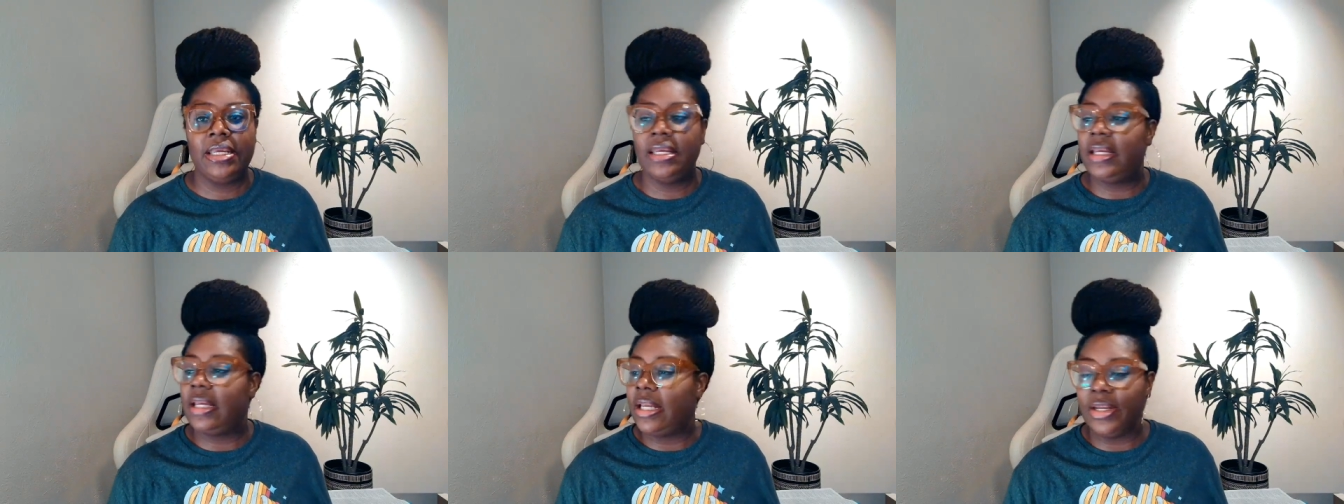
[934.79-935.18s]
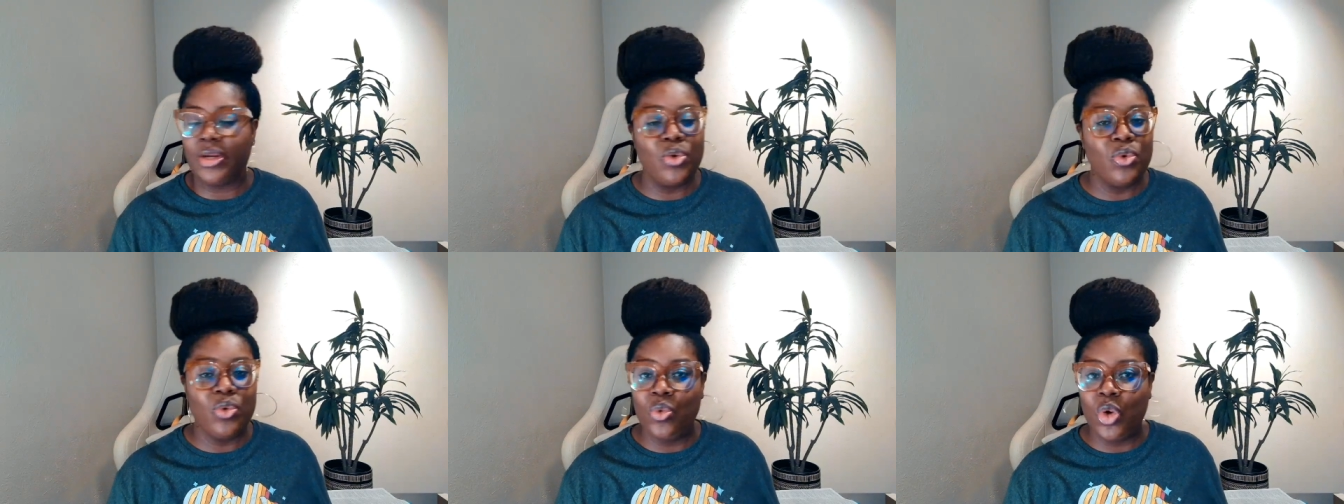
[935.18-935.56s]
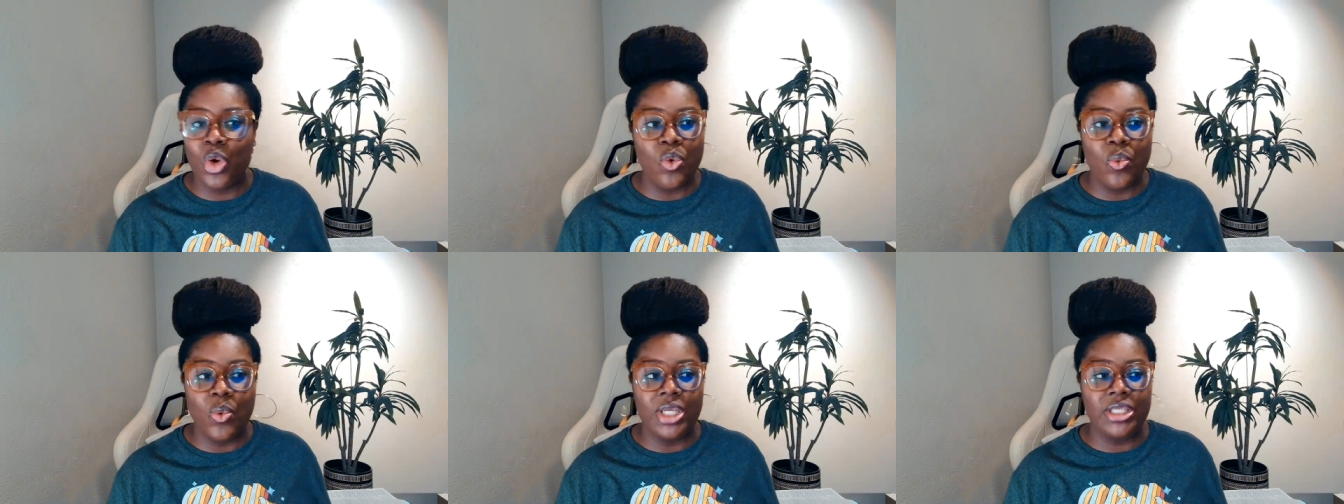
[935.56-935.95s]
And who who
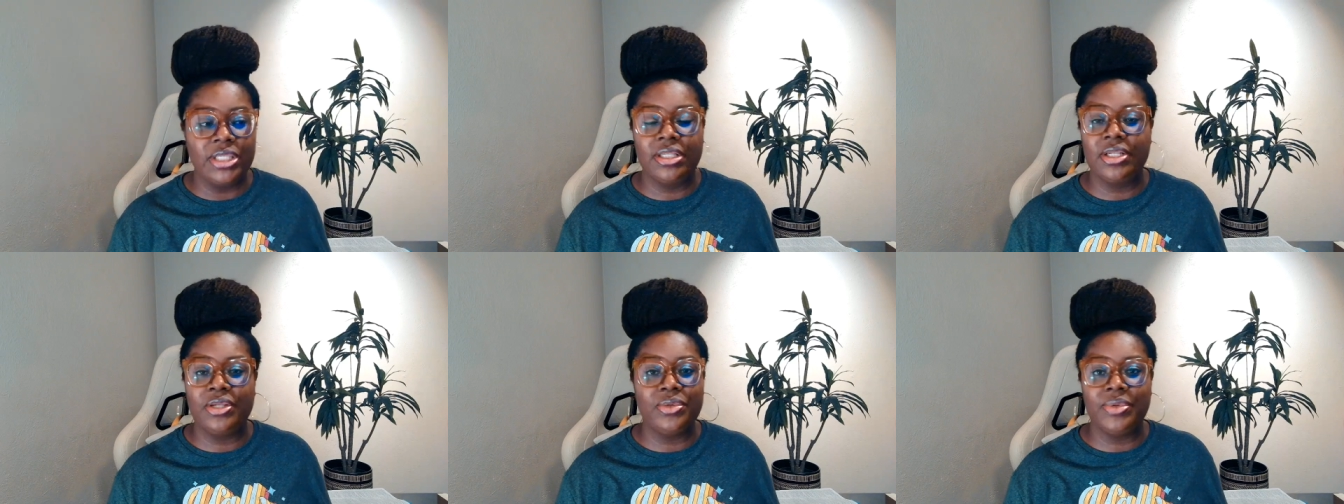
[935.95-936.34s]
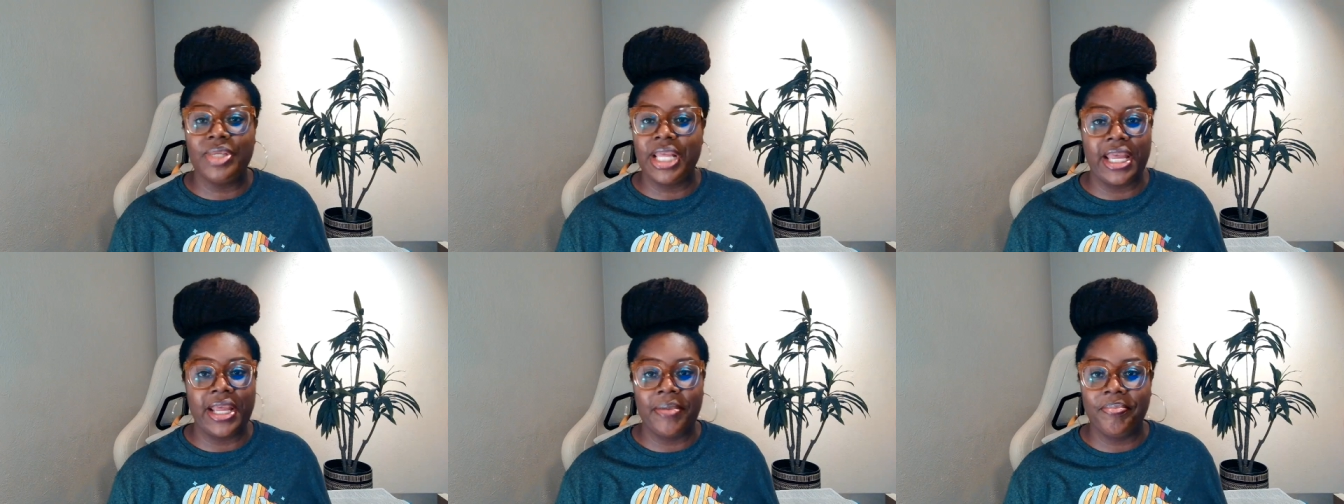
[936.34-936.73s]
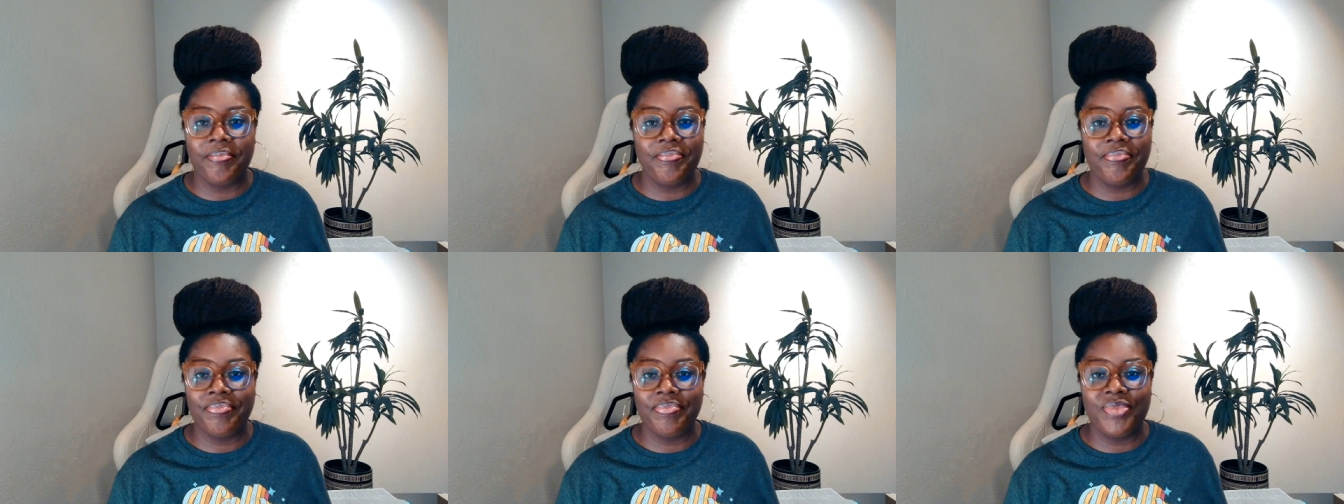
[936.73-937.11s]
wants to do that?
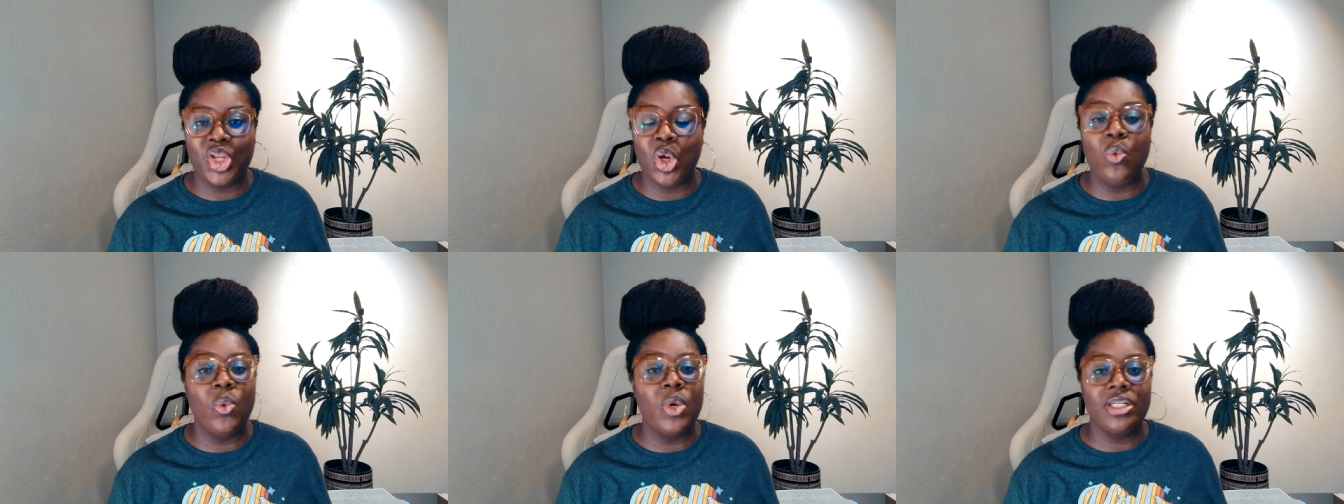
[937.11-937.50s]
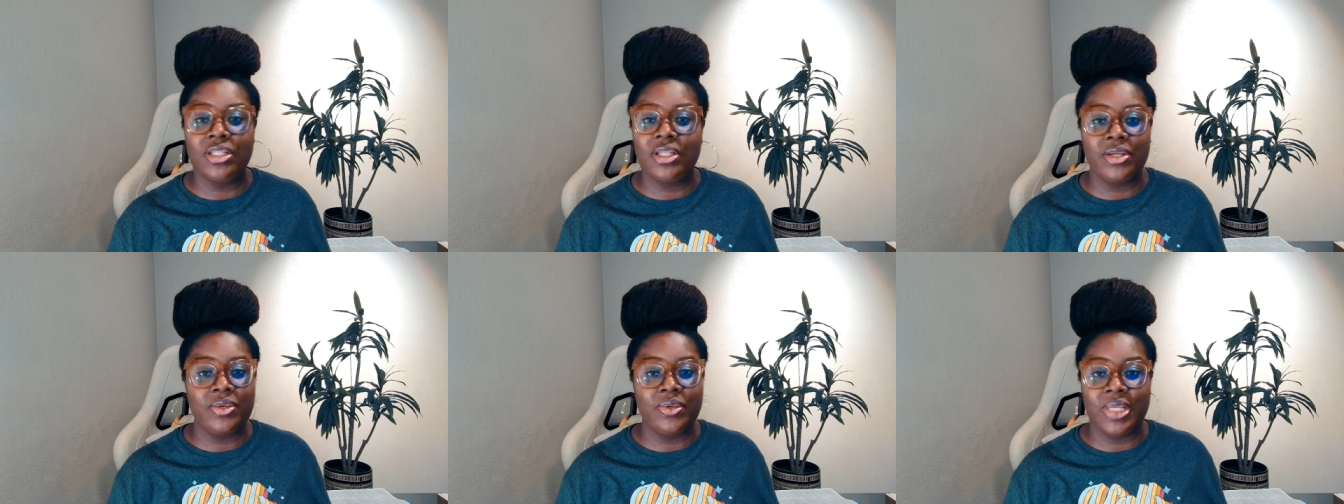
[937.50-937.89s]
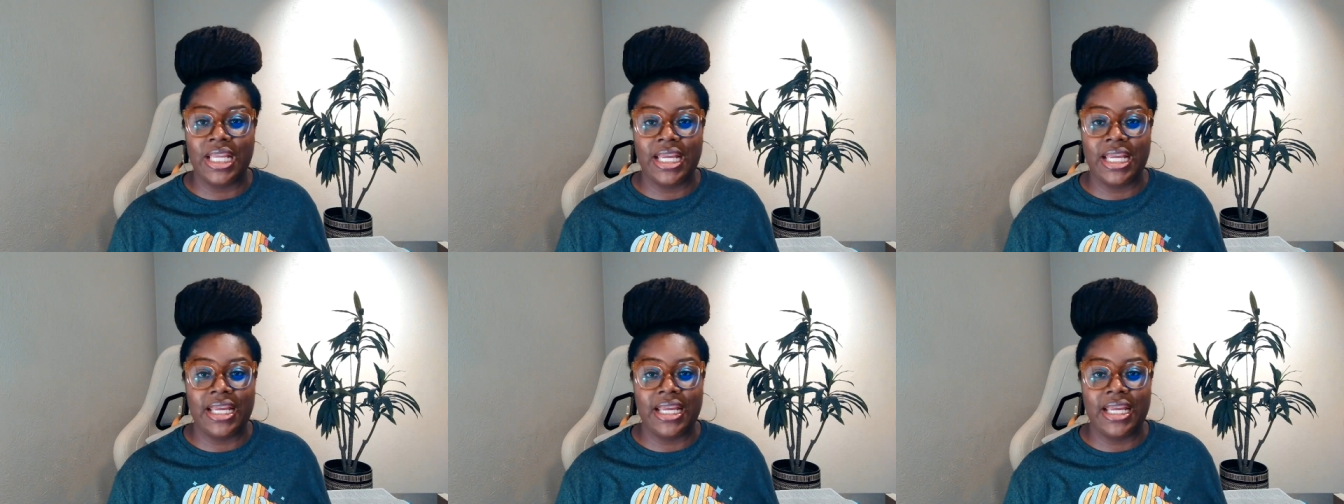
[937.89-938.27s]
Who wants to do that?